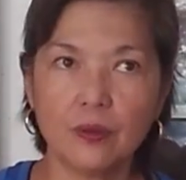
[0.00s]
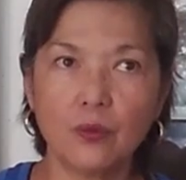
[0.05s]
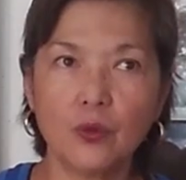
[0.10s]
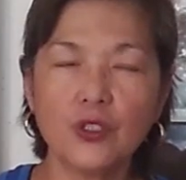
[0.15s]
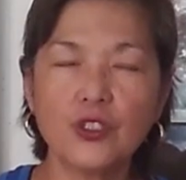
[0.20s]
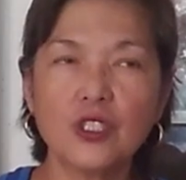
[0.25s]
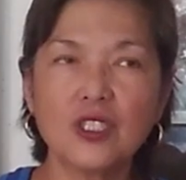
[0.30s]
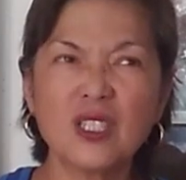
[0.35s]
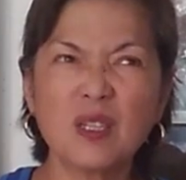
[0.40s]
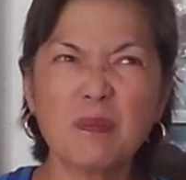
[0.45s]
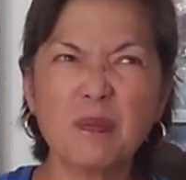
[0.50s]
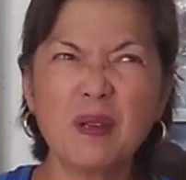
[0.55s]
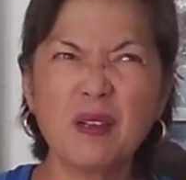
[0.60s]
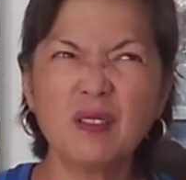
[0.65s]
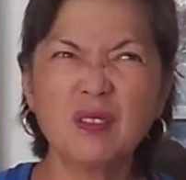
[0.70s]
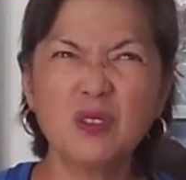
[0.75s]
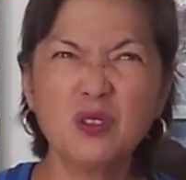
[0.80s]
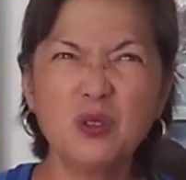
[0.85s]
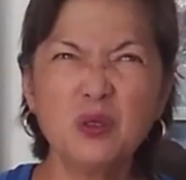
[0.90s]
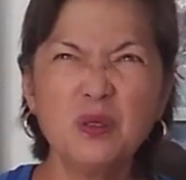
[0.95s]
which is
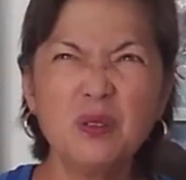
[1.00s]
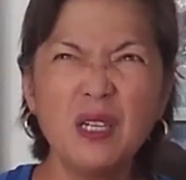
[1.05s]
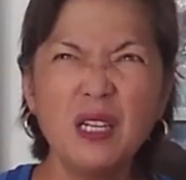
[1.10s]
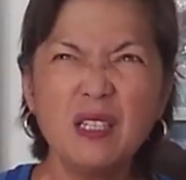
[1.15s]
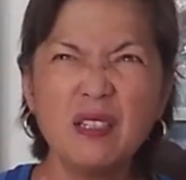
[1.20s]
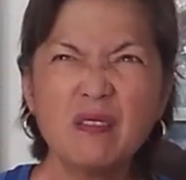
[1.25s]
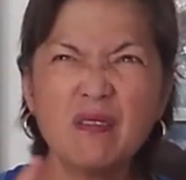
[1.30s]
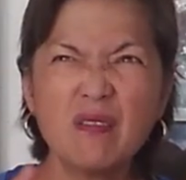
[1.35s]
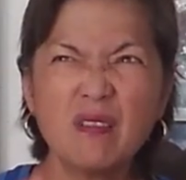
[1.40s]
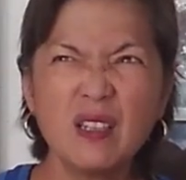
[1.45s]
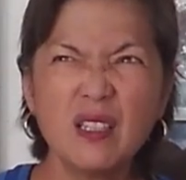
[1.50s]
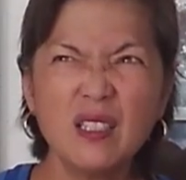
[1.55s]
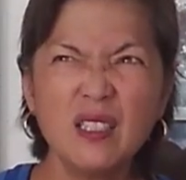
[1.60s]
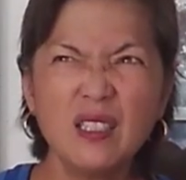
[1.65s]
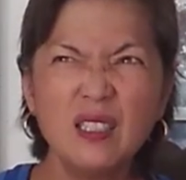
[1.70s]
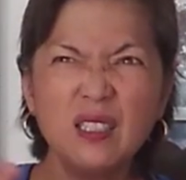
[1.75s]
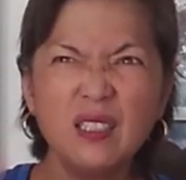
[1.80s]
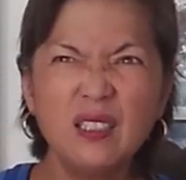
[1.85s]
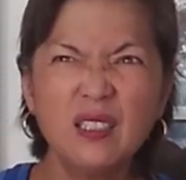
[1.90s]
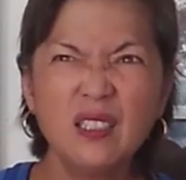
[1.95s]
about
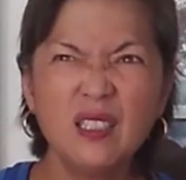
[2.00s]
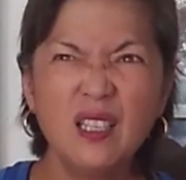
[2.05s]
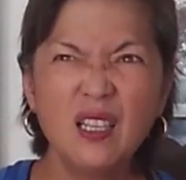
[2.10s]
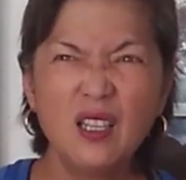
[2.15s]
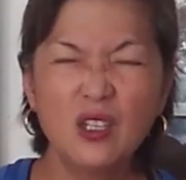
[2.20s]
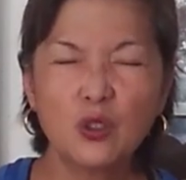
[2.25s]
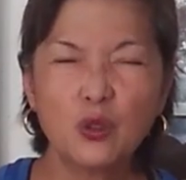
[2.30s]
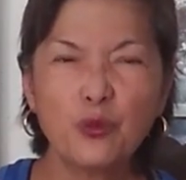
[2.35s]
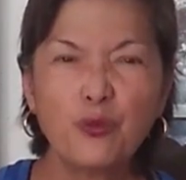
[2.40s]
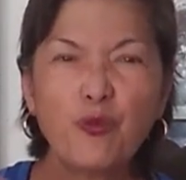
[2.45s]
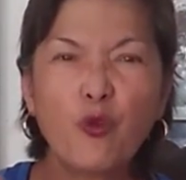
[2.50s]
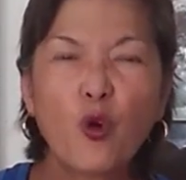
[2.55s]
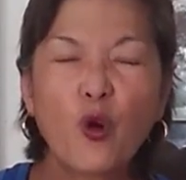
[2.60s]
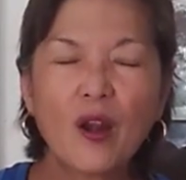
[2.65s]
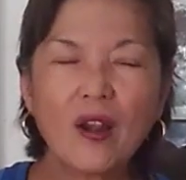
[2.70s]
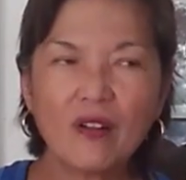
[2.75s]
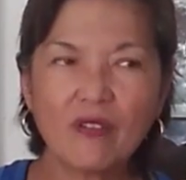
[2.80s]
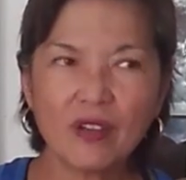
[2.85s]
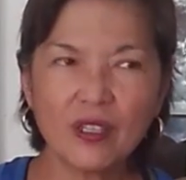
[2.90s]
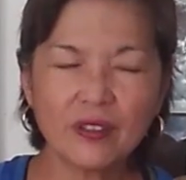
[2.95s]
200 to
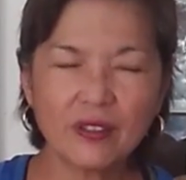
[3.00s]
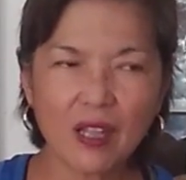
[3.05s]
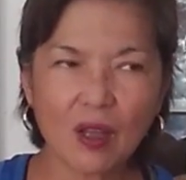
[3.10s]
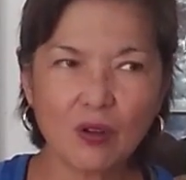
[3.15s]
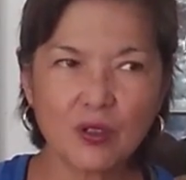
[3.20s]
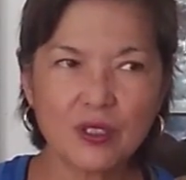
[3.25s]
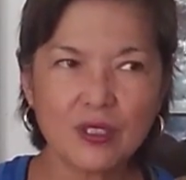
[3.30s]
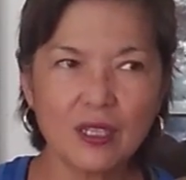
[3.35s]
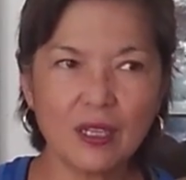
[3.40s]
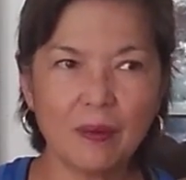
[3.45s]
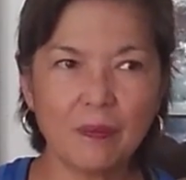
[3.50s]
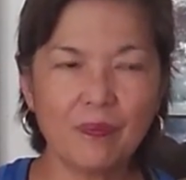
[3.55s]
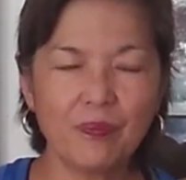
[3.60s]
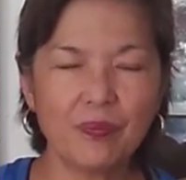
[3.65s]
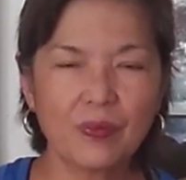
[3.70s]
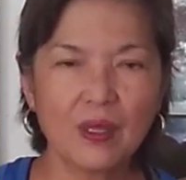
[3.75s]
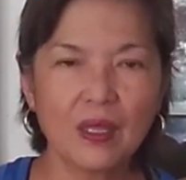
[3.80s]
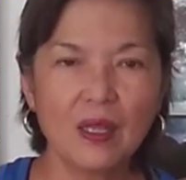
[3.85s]
400,000.